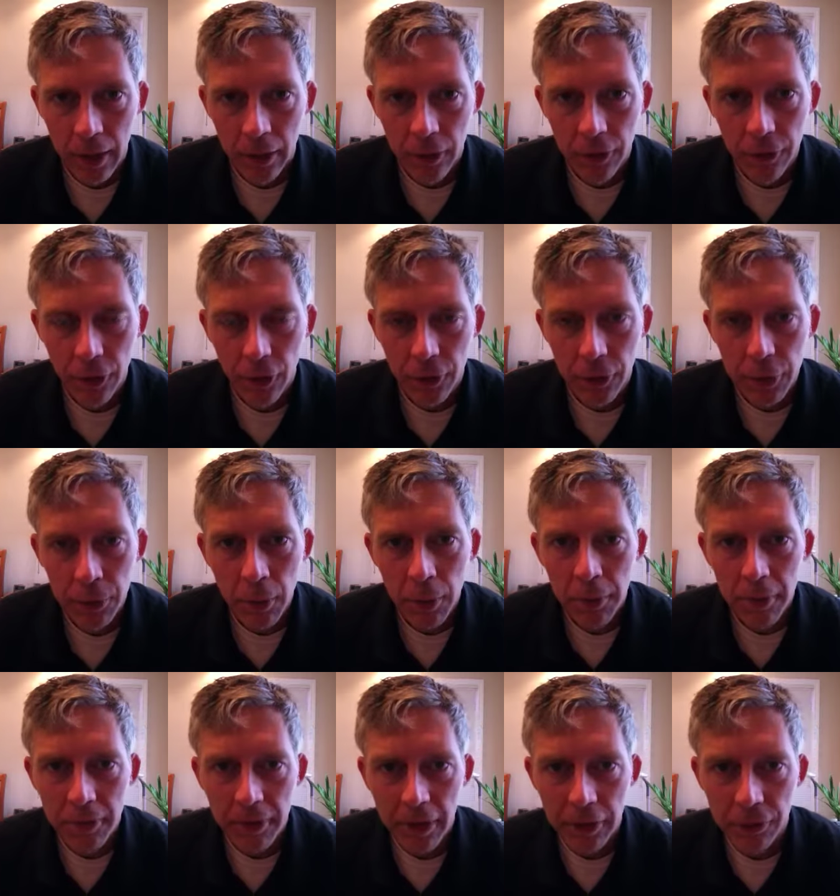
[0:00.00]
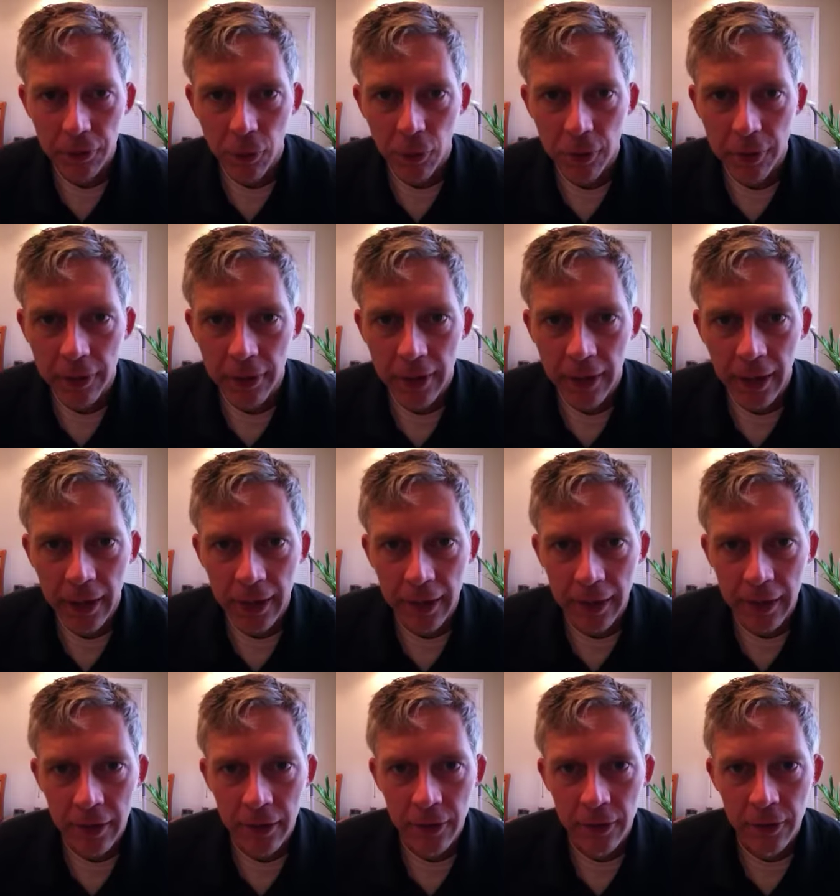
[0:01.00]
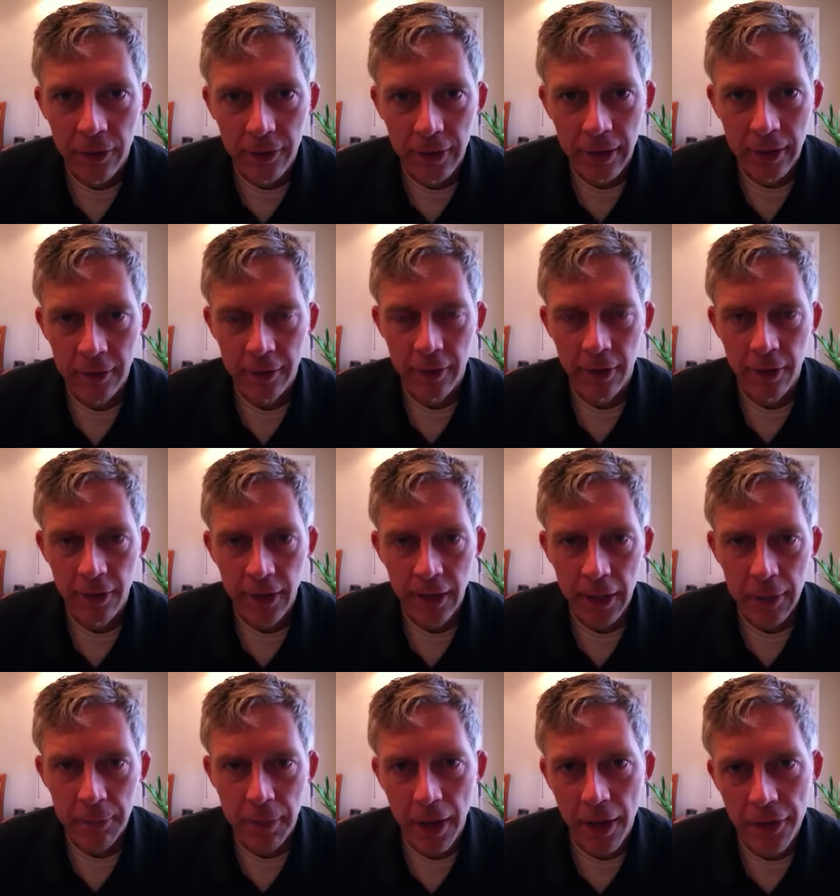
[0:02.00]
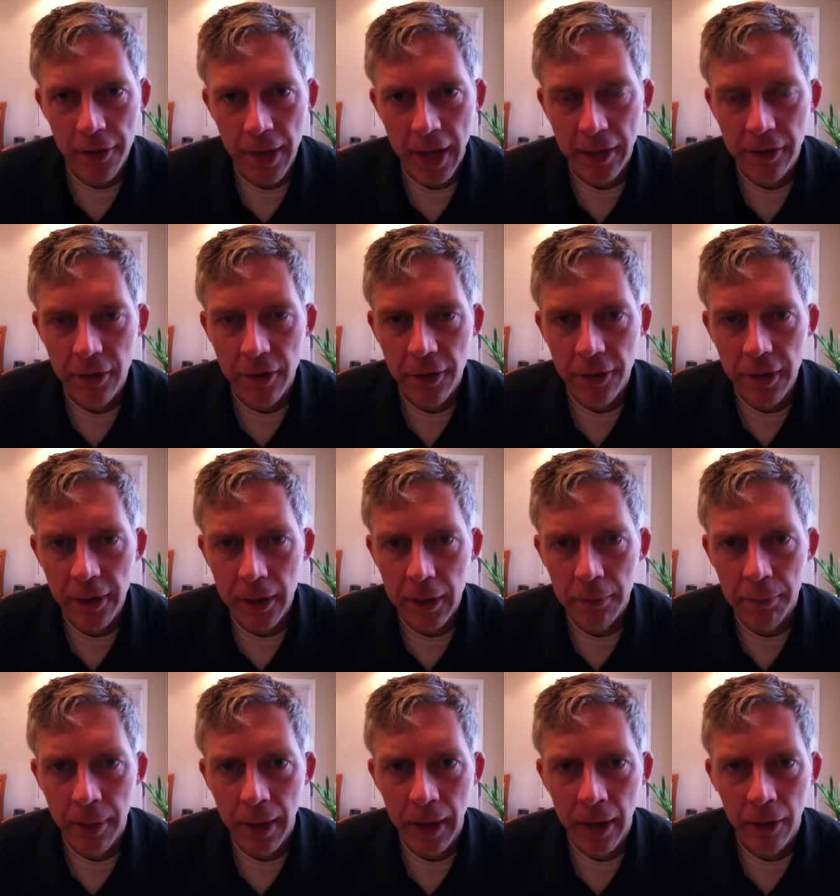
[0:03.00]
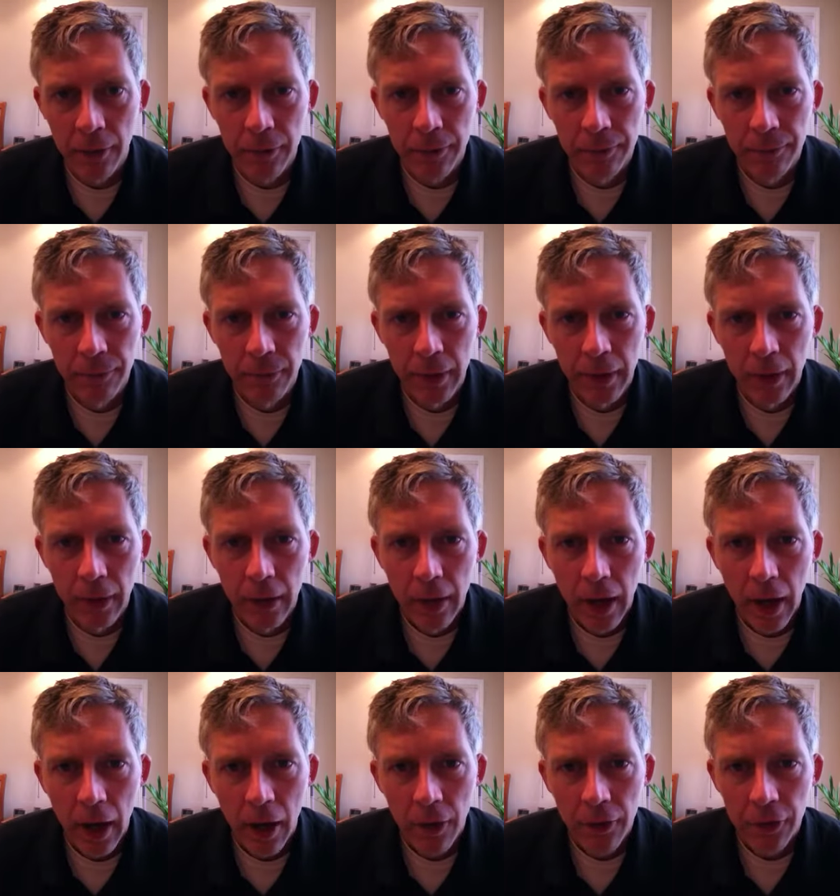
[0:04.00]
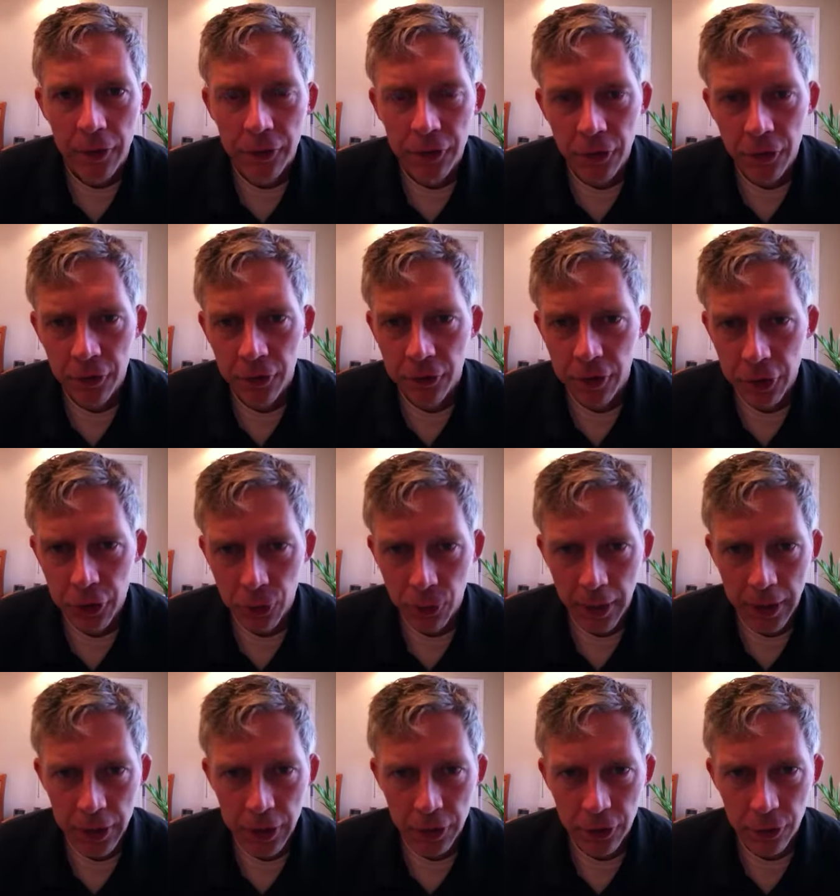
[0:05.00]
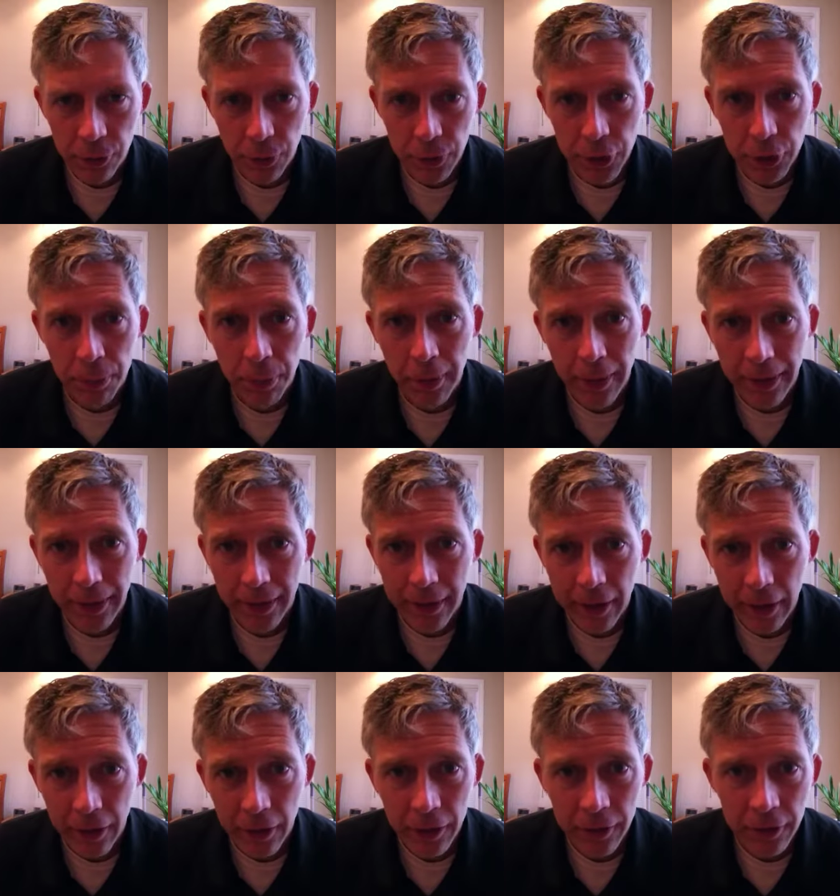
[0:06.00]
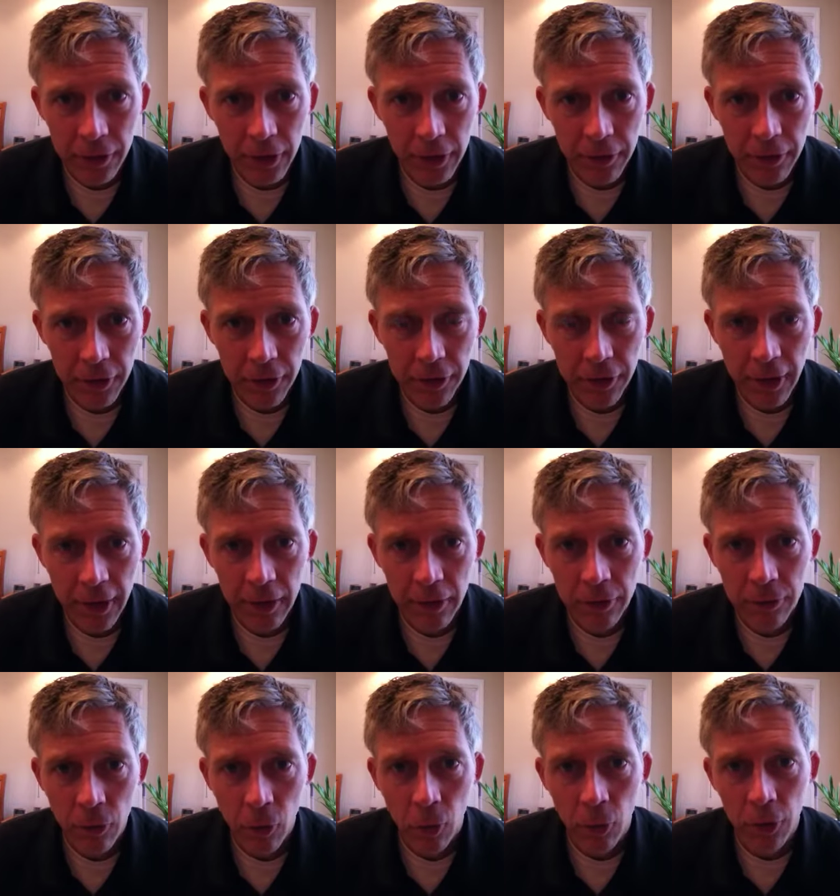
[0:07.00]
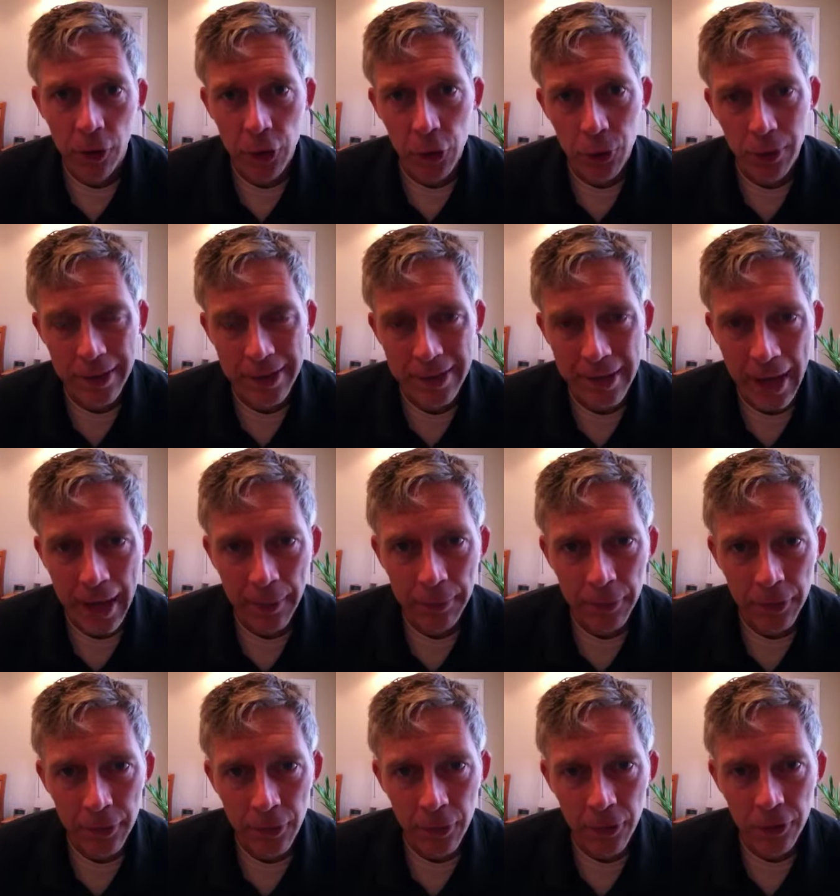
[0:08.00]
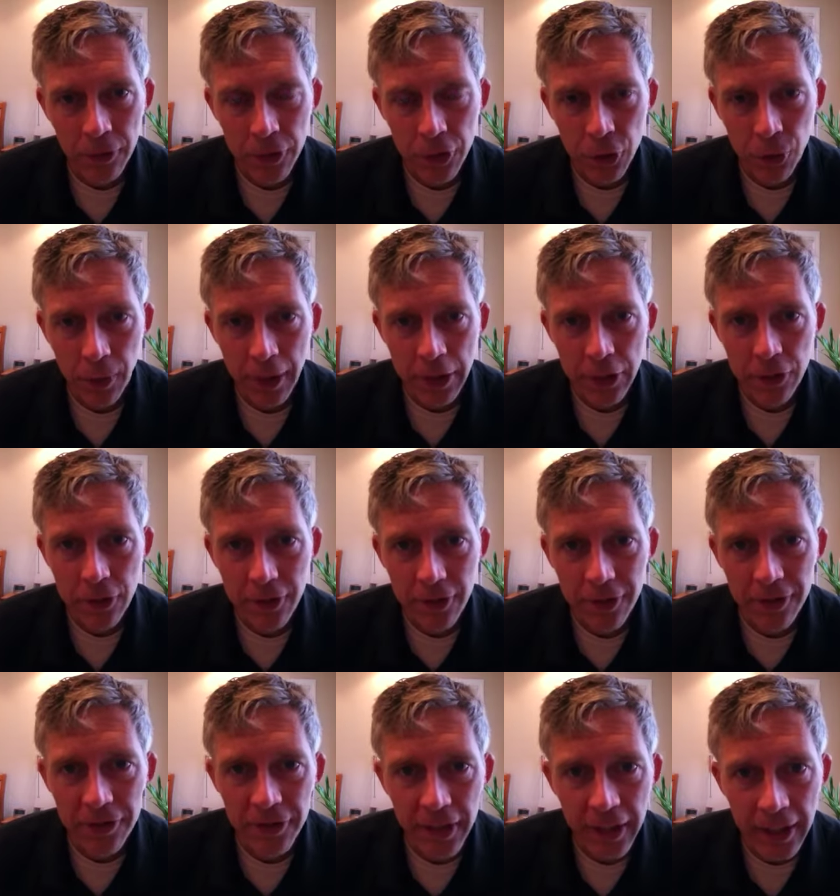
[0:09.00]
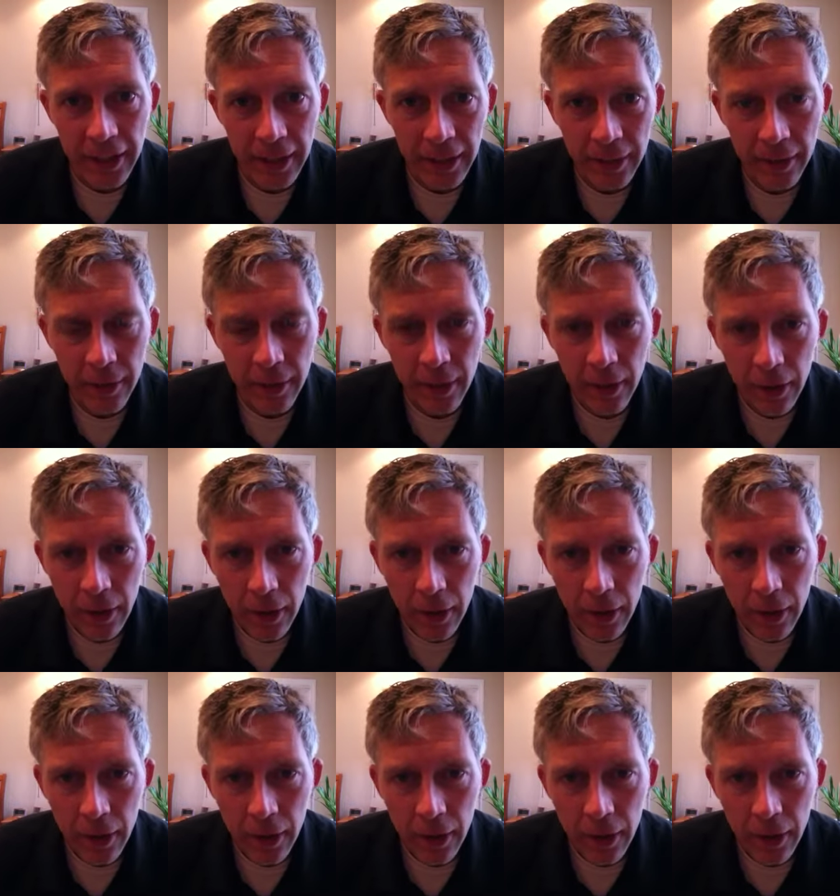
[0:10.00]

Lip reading: So your moment of yes for today is to think about that, to think about, are there certain situations where you play a character of yourself or you adapt to the situation to fit in?